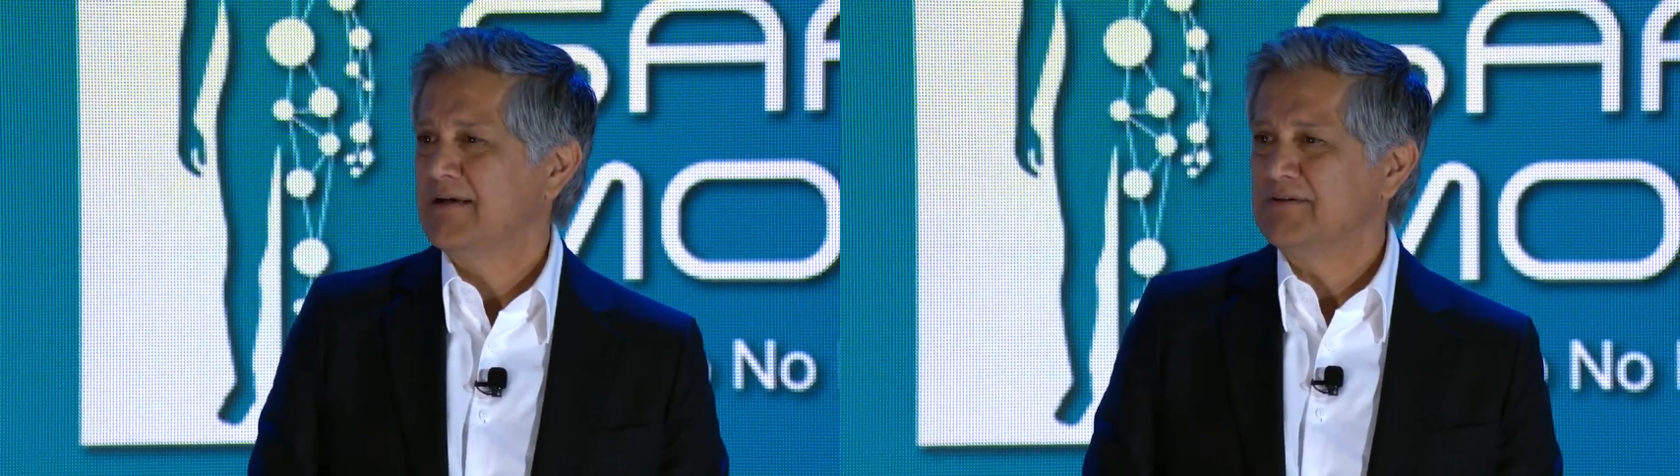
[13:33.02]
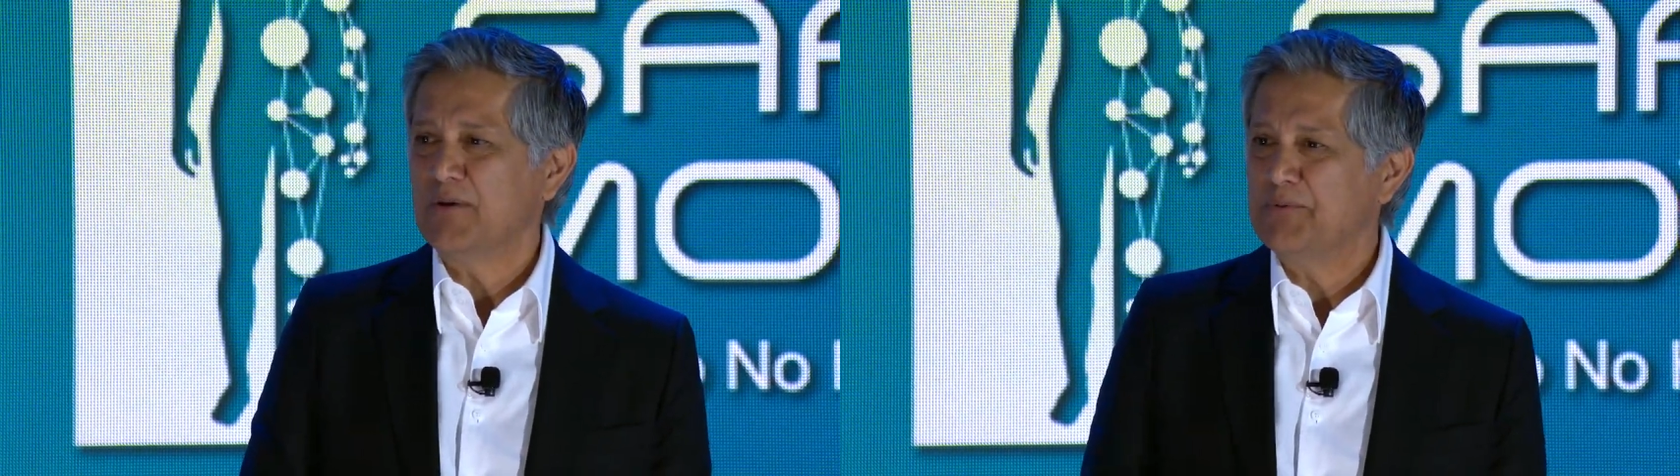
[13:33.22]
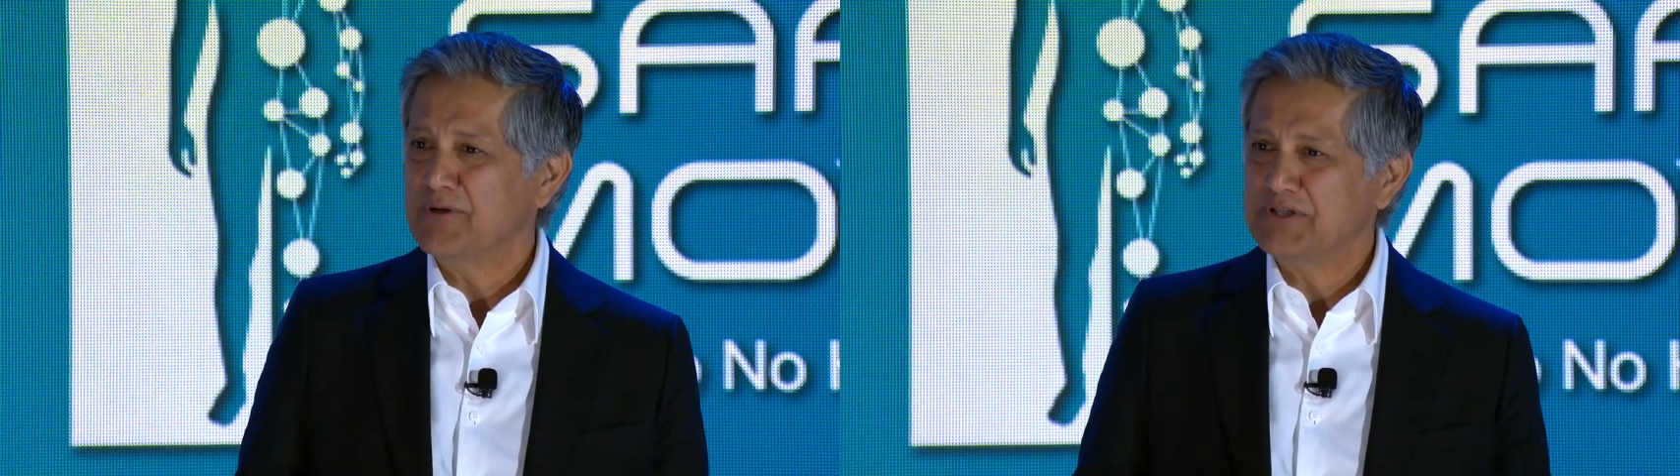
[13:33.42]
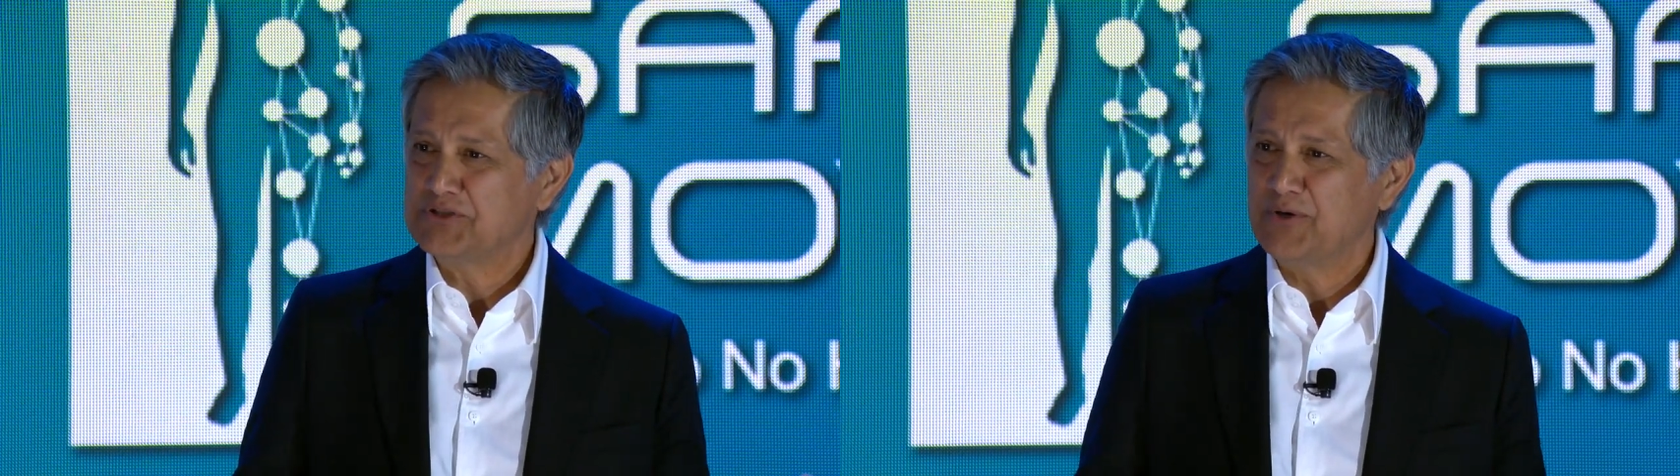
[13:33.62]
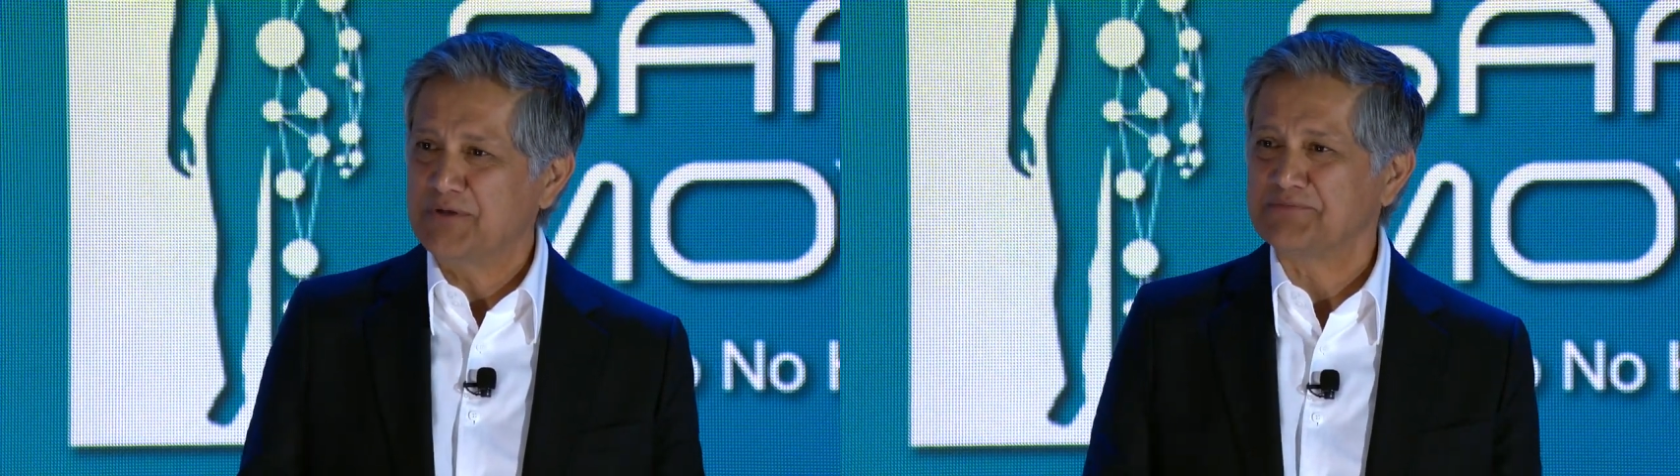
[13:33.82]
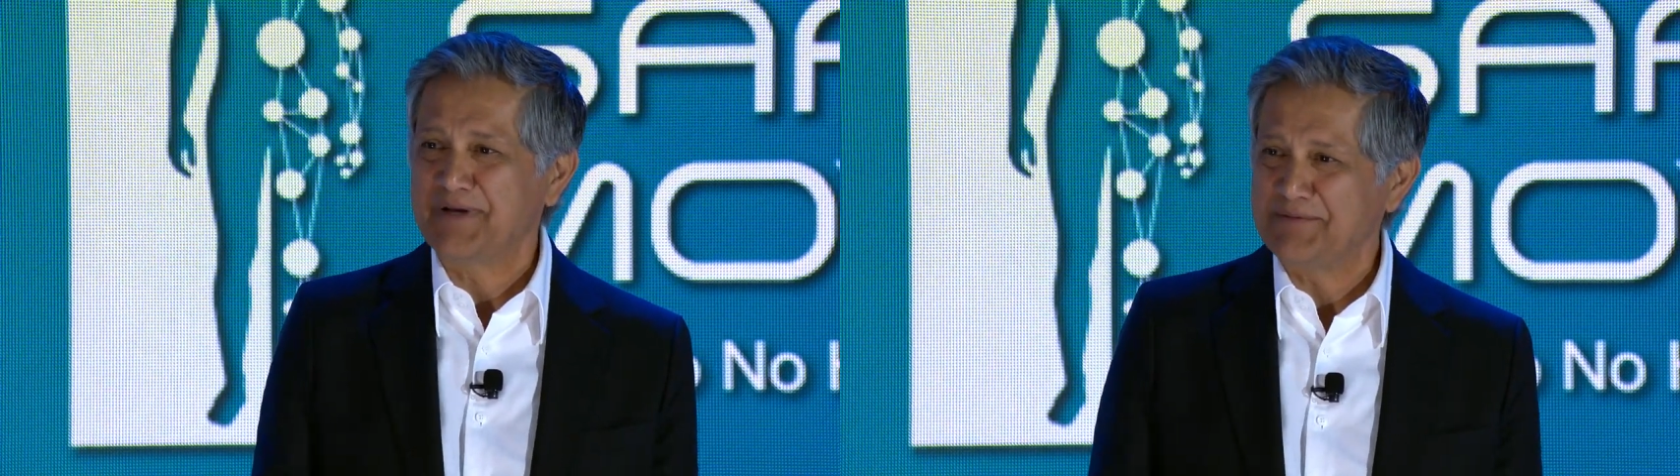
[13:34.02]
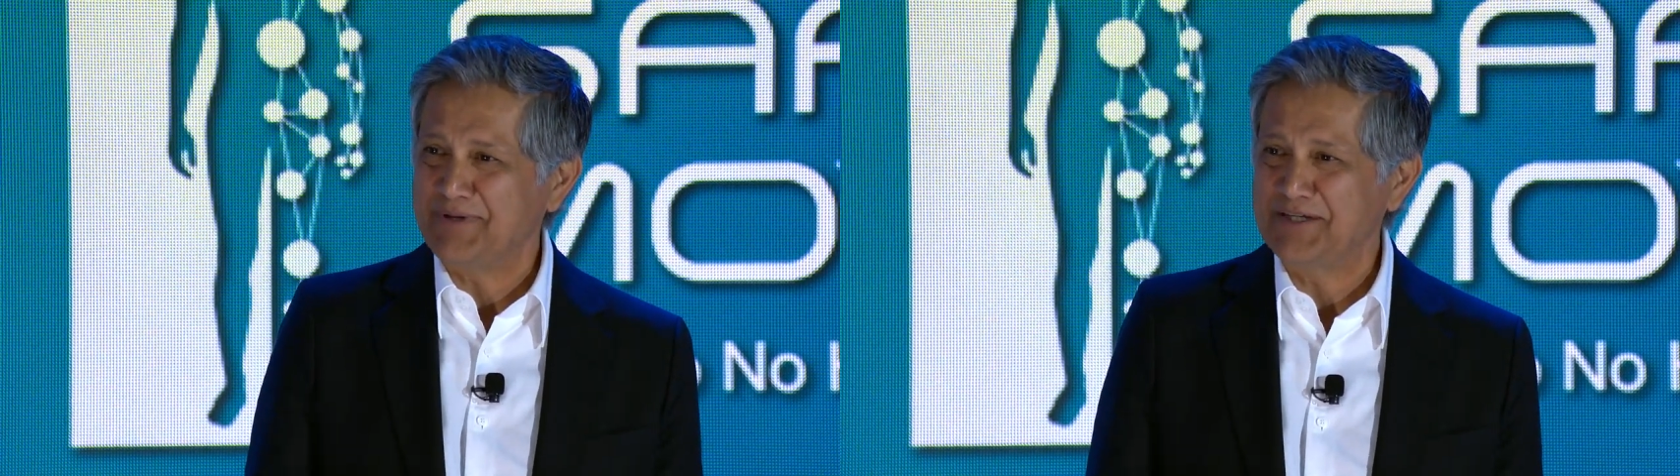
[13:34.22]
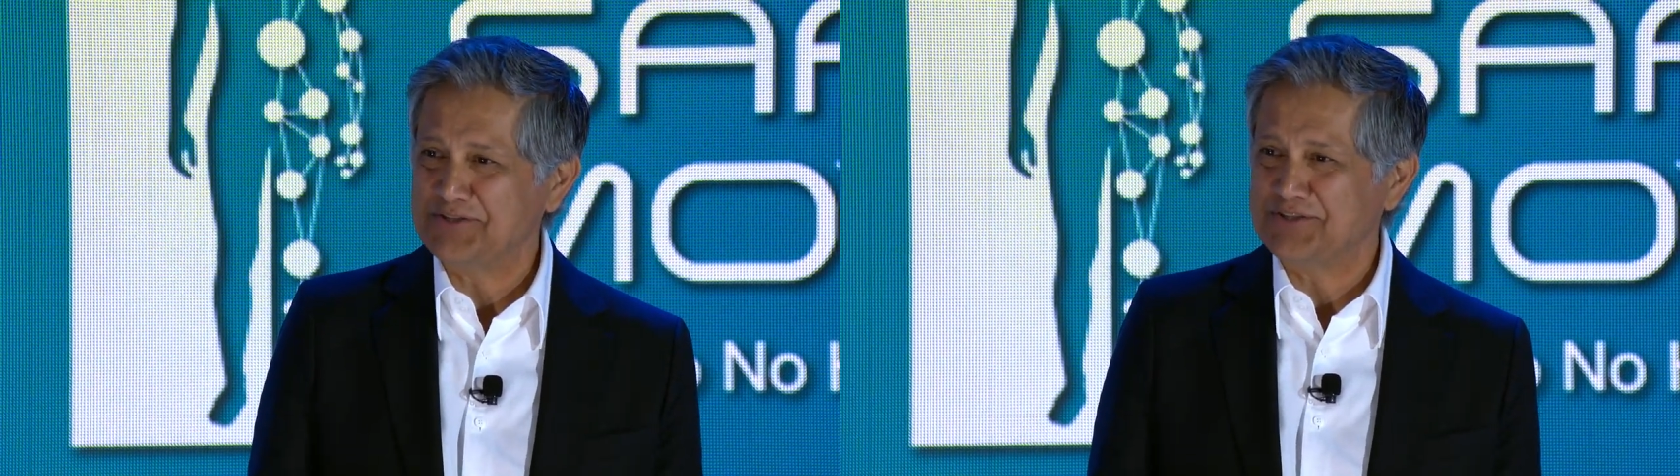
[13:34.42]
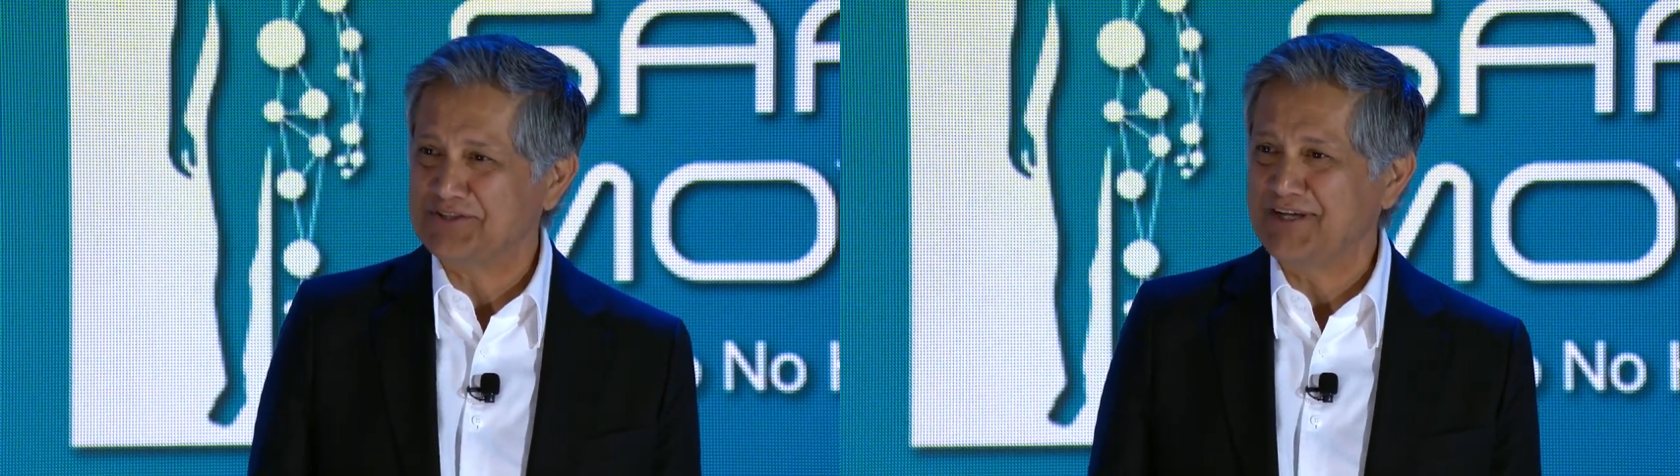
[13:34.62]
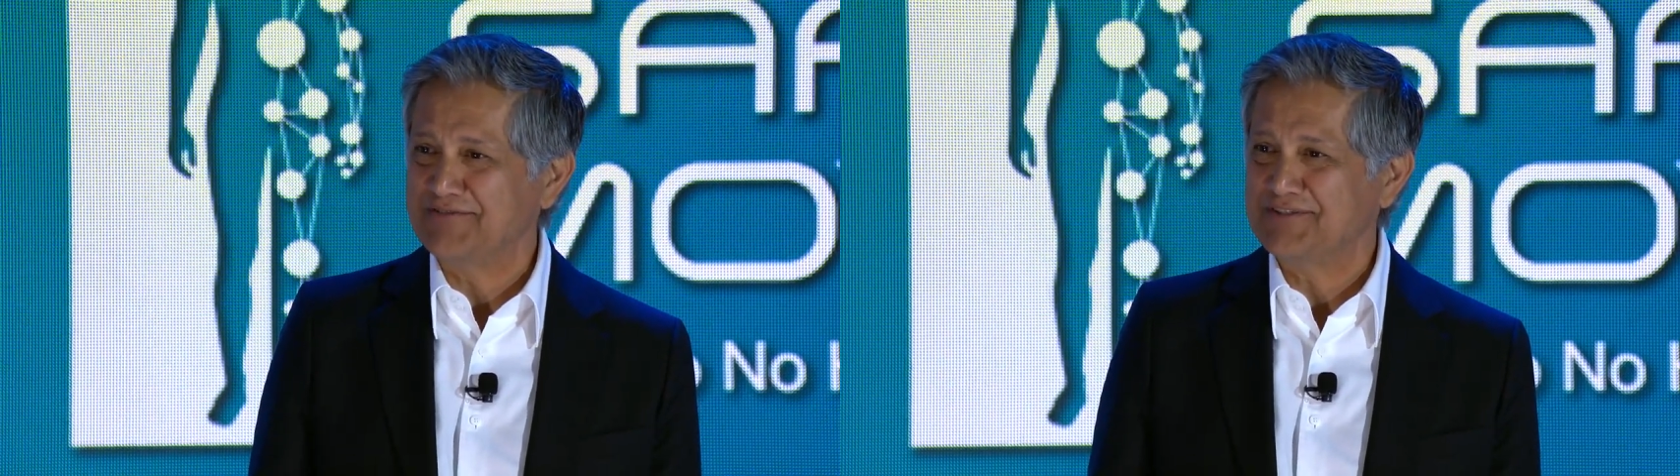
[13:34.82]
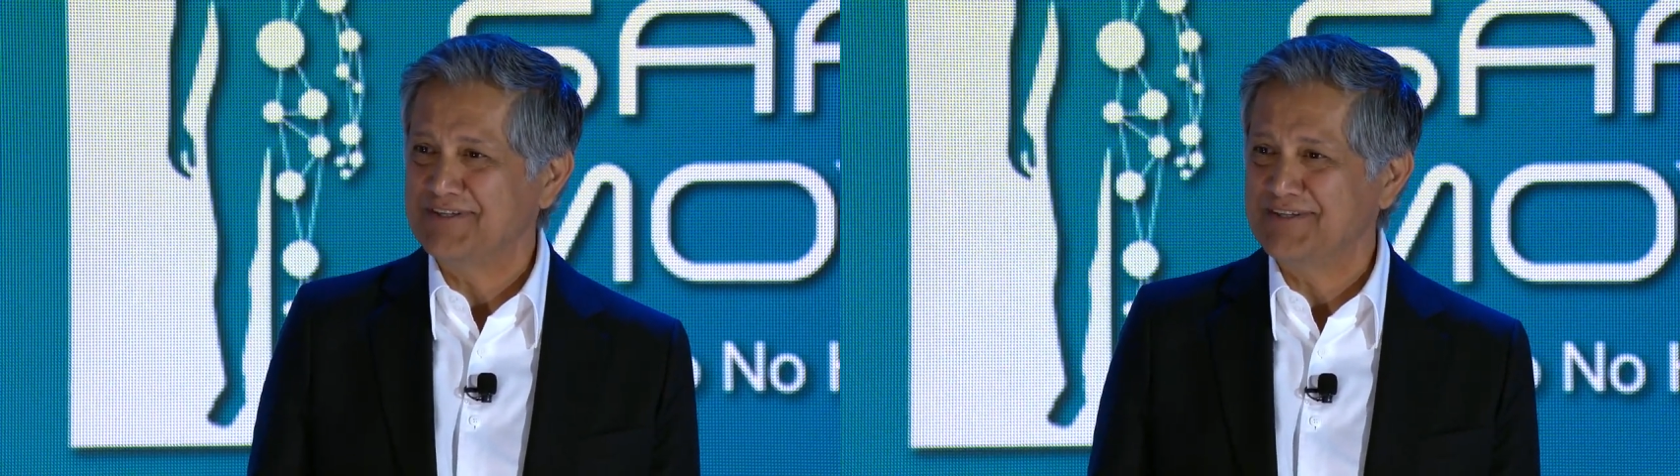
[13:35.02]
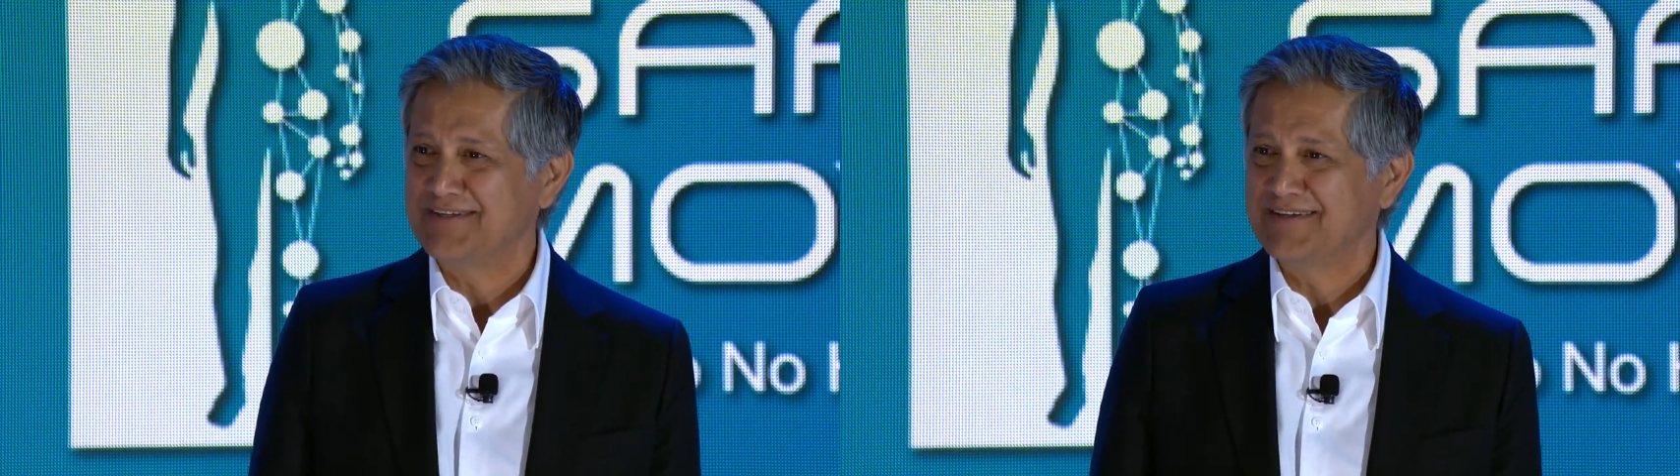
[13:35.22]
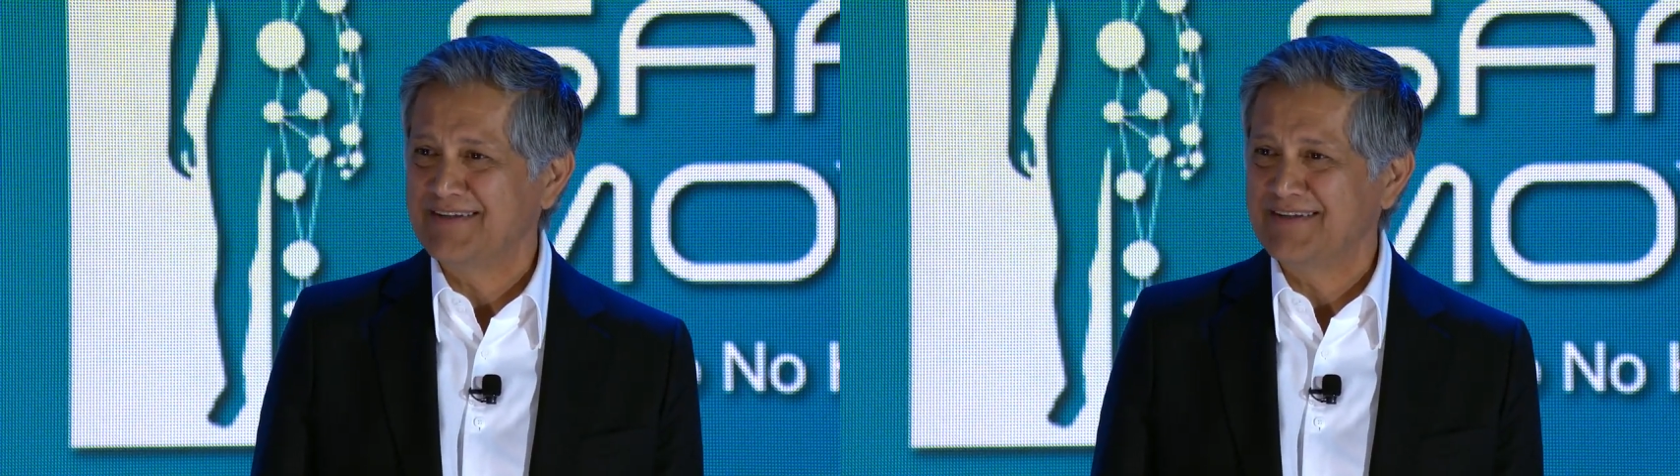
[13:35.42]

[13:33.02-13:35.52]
WHO has made patient safety